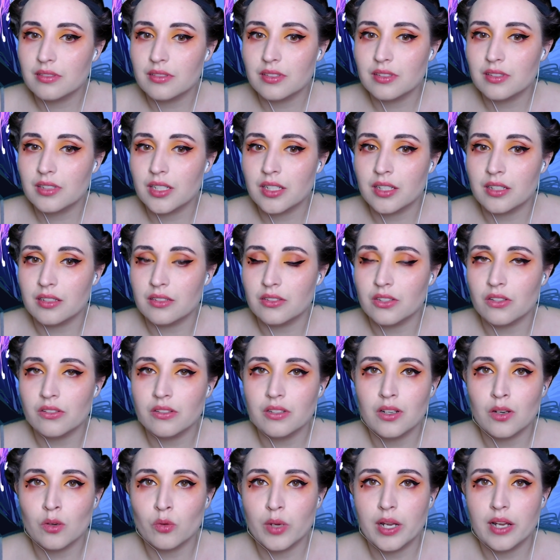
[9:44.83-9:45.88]
an adult
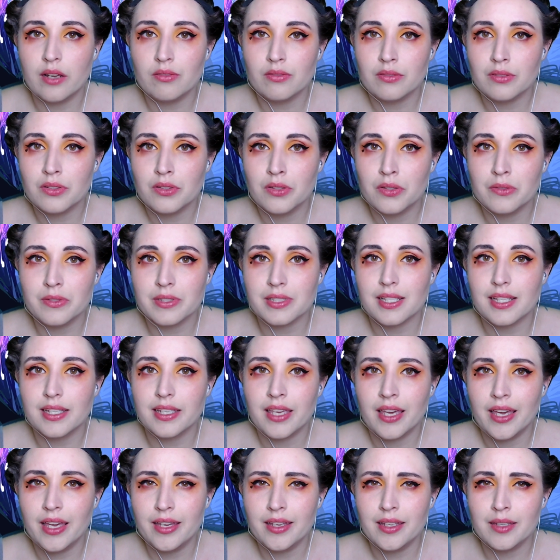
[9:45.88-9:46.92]
around who was like,
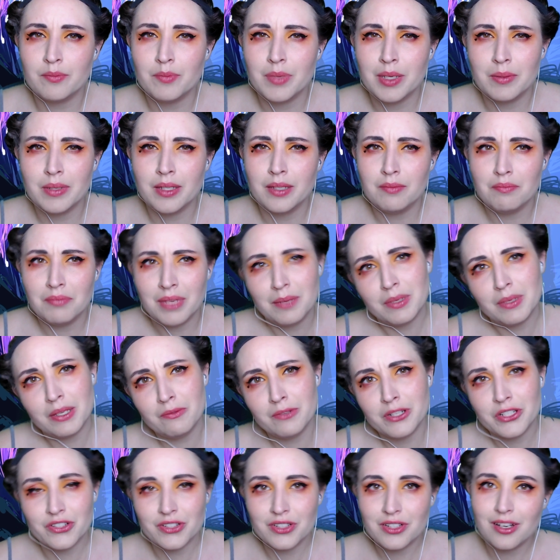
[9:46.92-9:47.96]
hey, maybe we
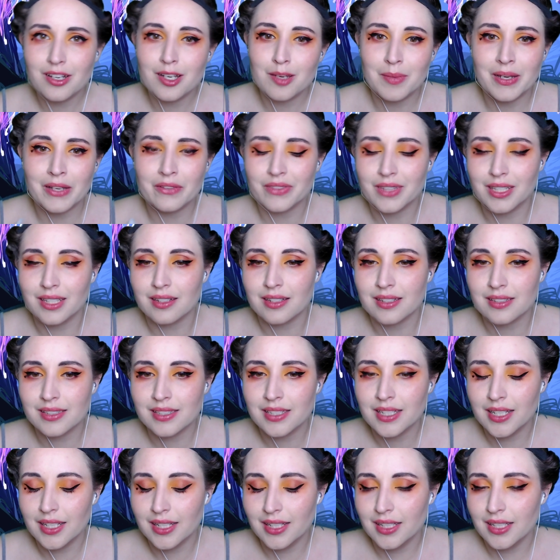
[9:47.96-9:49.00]
should talk about things.
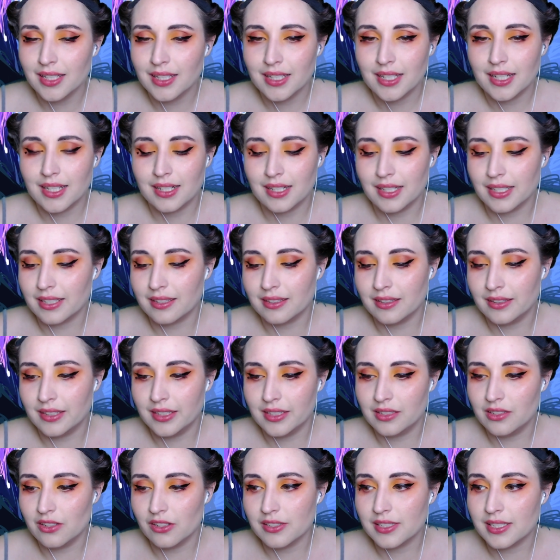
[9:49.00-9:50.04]
And like, the
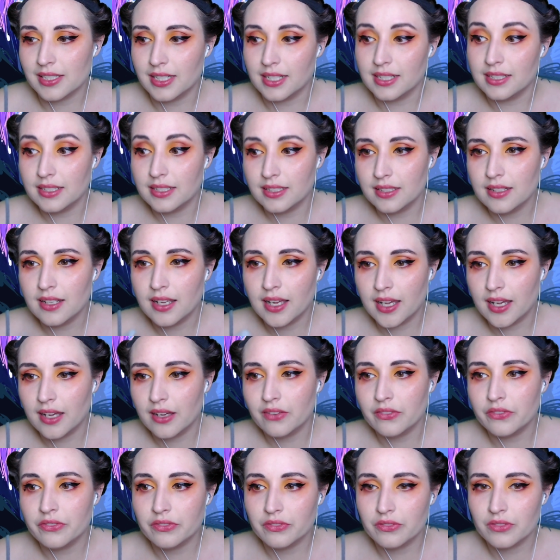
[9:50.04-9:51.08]
adults that I did
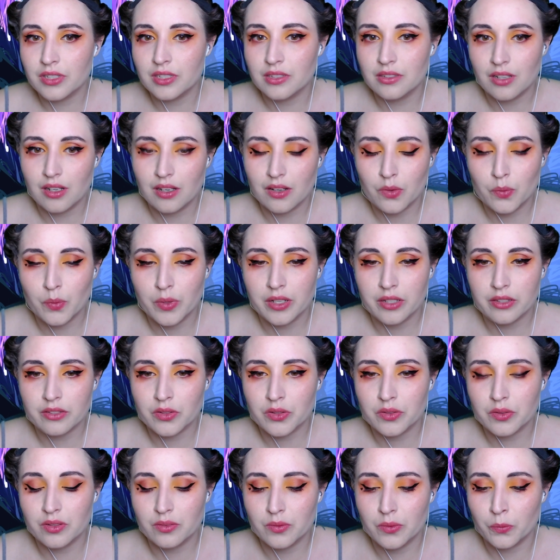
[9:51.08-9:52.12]
have to talk with
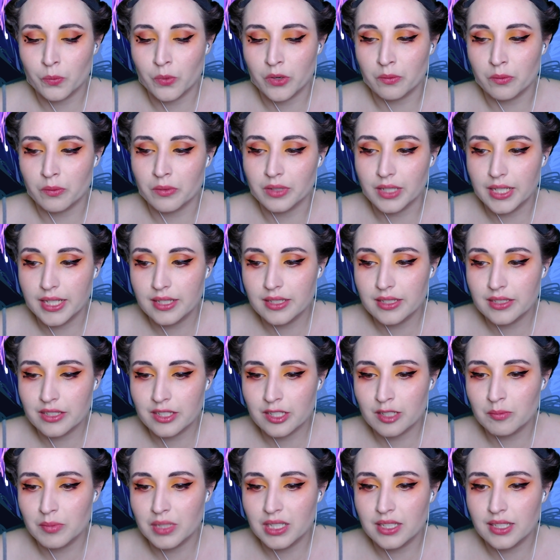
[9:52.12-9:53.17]
weren't related to
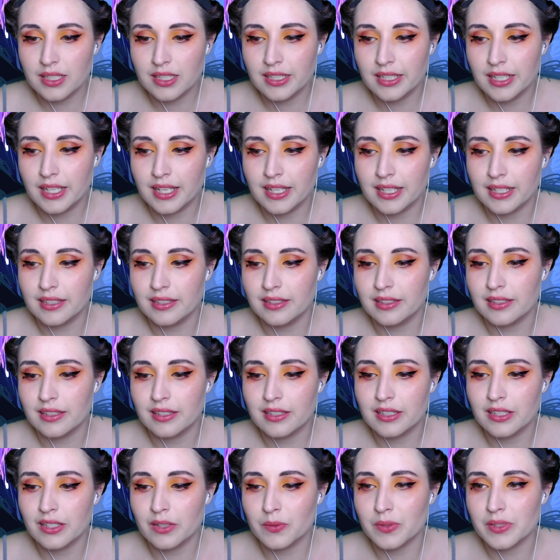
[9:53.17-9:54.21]
me, and
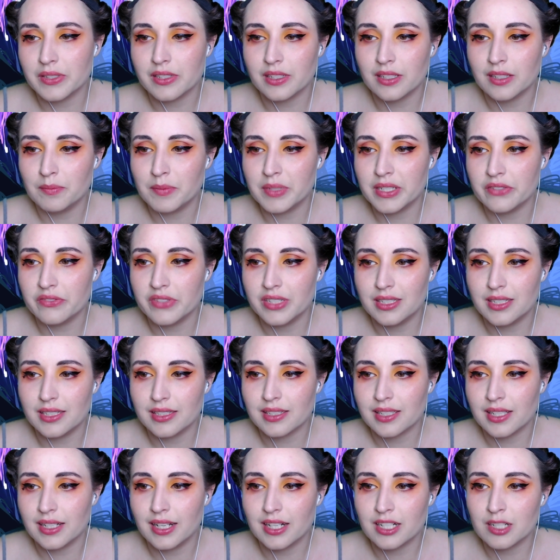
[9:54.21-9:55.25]
there was a bit of a
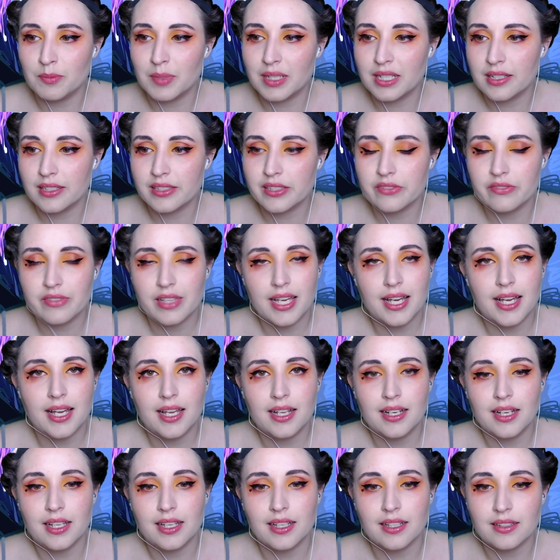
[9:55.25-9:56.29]
disconnect because of that.
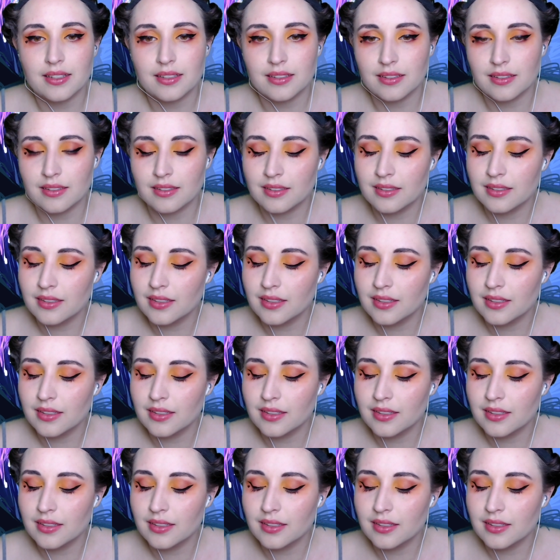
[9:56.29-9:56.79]
And